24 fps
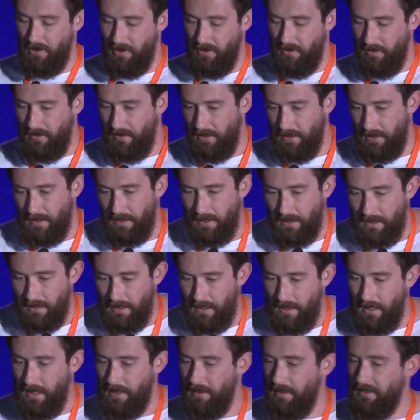it.
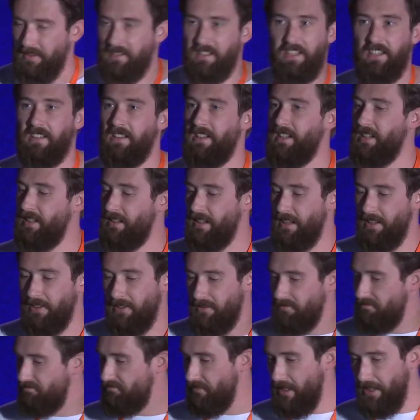And then D and E, they
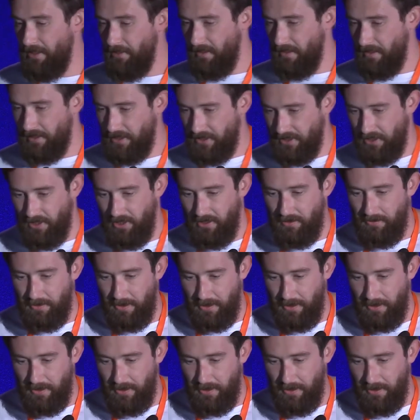don't get a shot.